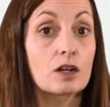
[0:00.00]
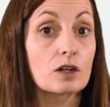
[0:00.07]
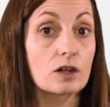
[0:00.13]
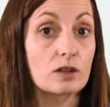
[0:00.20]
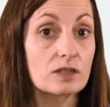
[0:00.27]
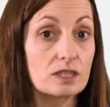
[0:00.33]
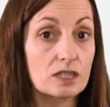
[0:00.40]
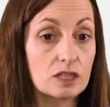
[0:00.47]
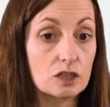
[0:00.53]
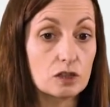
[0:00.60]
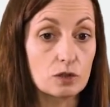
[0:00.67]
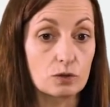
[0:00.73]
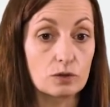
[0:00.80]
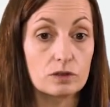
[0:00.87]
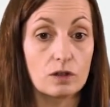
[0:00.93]

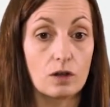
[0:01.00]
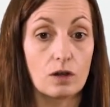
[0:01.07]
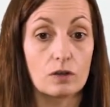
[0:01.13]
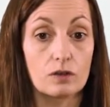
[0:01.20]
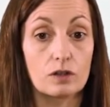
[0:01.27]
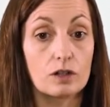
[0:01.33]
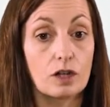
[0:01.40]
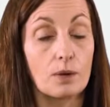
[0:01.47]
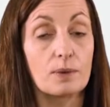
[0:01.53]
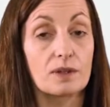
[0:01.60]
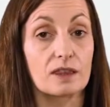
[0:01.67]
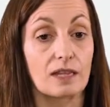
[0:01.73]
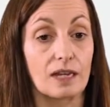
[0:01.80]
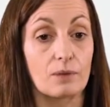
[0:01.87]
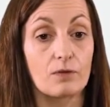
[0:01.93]
constitute the
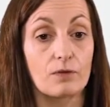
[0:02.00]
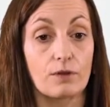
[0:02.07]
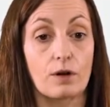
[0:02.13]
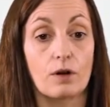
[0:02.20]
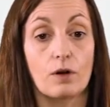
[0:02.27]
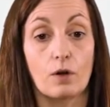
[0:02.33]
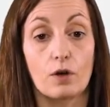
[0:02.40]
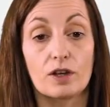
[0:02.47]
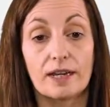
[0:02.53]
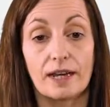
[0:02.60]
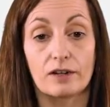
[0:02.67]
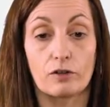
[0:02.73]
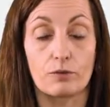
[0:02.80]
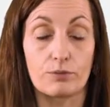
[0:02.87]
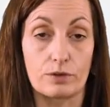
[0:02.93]
common name for a
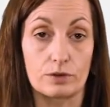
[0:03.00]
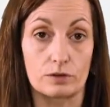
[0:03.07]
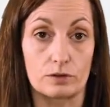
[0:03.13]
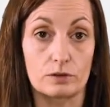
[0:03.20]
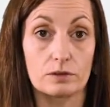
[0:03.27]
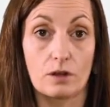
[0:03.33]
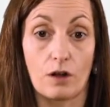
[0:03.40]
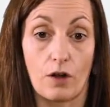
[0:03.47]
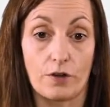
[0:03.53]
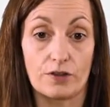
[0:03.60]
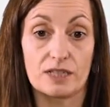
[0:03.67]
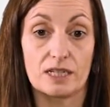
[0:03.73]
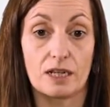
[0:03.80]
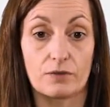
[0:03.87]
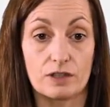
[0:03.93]
kind of product or
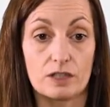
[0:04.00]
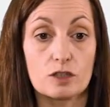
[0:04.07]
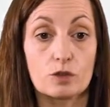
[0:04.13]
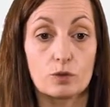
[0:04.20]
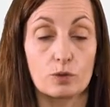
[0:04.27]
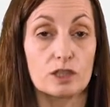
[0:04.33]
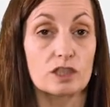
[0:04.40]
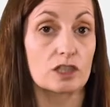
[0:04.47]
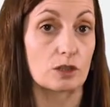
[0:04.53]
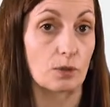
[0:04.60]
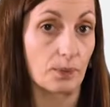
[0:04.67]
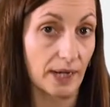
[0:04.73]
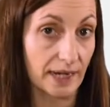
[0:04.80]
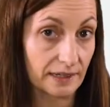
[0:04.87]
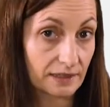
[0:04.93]
service to which it
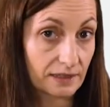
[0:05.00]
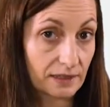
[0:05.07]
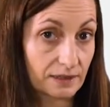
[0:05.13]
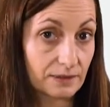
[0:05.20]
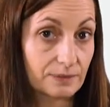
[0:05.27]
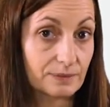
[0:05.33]
applies.